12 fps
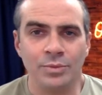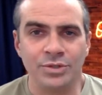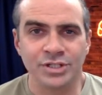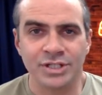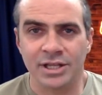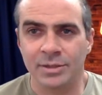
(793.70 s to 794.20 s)

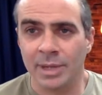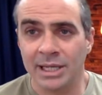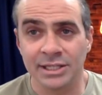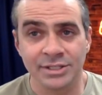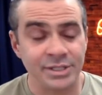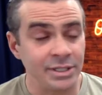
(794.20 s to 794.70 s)
Just tell them, hey,
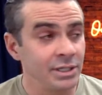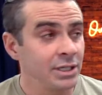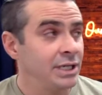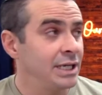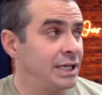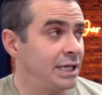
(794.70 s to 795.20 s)
listen,
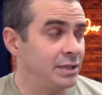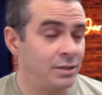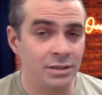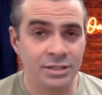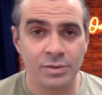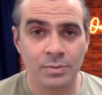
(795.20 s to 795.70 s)

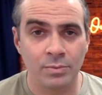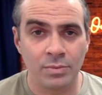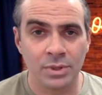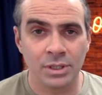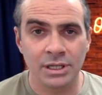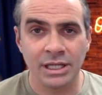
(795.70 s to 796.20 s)

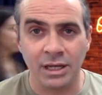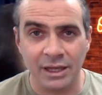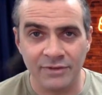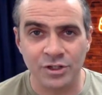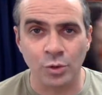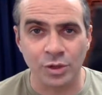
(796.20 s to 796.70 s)
the
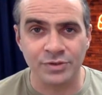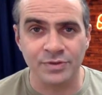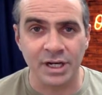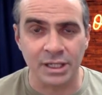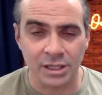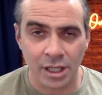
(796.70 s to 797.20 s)
inventory is
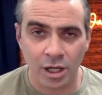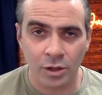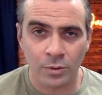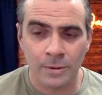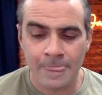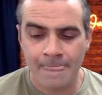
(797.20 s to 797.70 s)
very
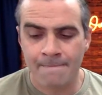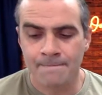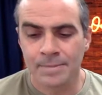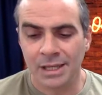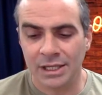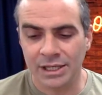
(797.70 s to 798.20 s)
low.
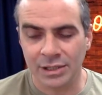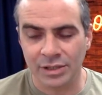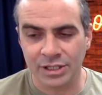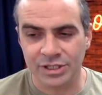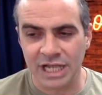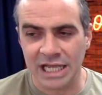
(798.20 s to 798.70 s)
There
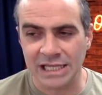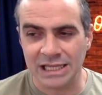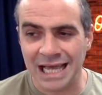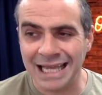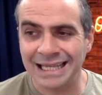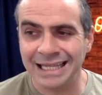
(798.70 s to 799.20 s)
is a
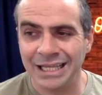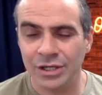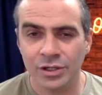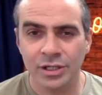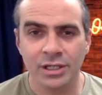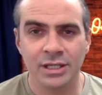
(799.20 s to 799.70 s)

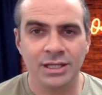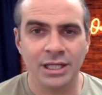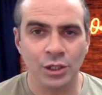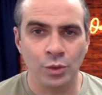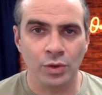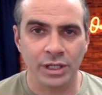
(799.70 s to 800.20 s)
likelihood
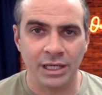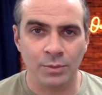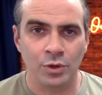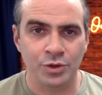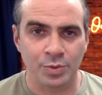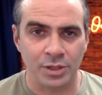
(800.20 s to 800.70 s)
that you will get
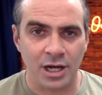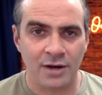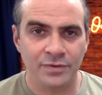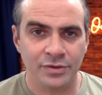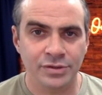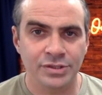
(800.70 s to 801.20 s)
multiple
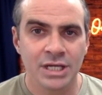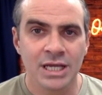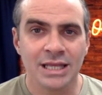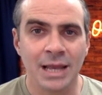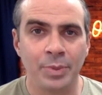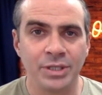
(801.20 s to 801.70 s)
offers.
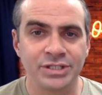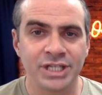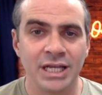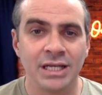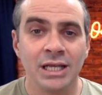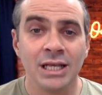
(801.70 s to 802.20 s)
That being
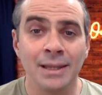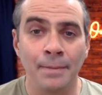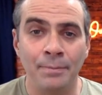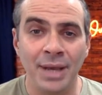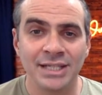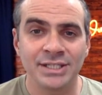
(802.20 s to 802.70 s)
said, the
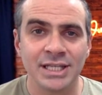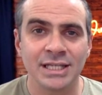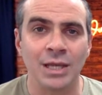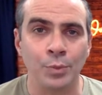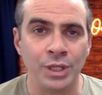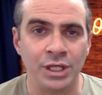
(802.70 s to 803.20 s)
best thing
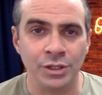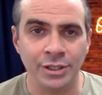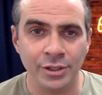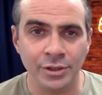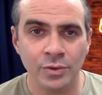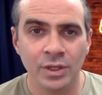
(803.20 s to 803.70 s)
that we could
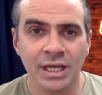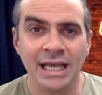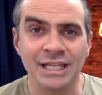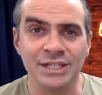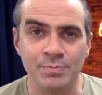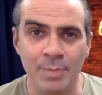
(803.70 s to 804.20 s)
do
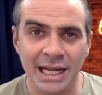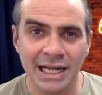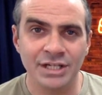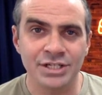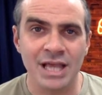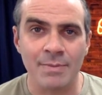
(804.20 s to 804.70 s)
is
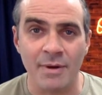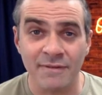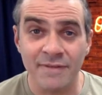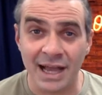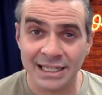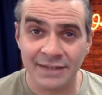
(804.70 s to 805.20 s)
manage them
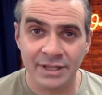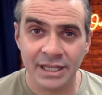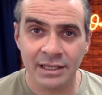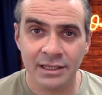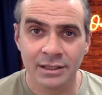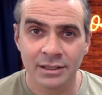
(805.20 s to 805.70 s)
effectively